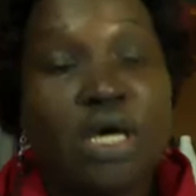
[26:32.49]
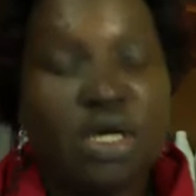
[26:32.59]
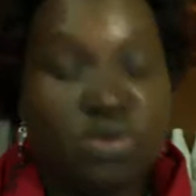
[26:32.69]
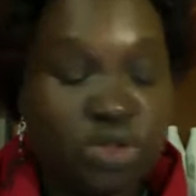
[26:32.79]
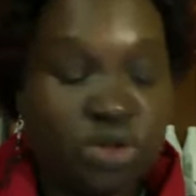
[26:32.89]

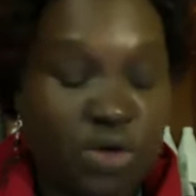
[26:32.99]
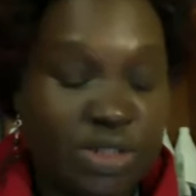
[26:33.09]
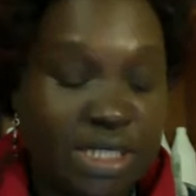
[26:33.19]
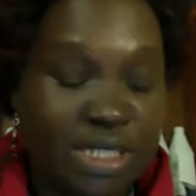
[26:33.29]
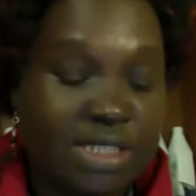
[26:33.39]
it was
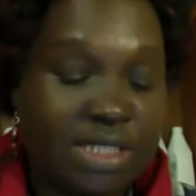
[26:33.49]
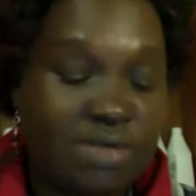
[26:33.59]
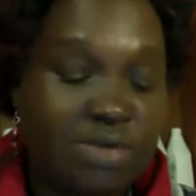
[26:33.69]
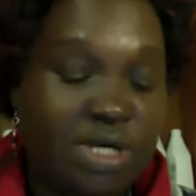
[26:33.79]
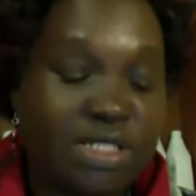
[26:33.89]
causing
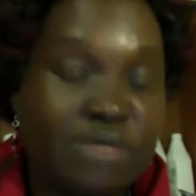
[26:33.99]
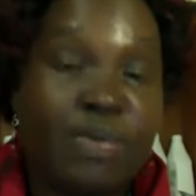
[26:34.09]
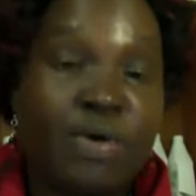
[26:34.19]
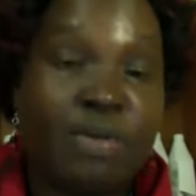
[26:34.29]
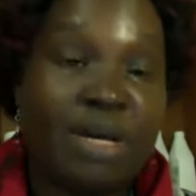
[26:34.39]
serious
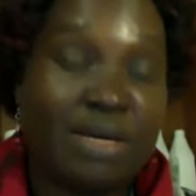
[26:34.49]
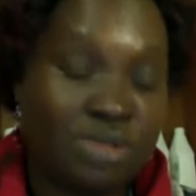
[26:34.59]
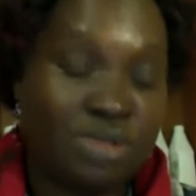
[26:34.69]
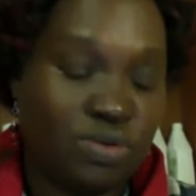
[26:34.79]
problems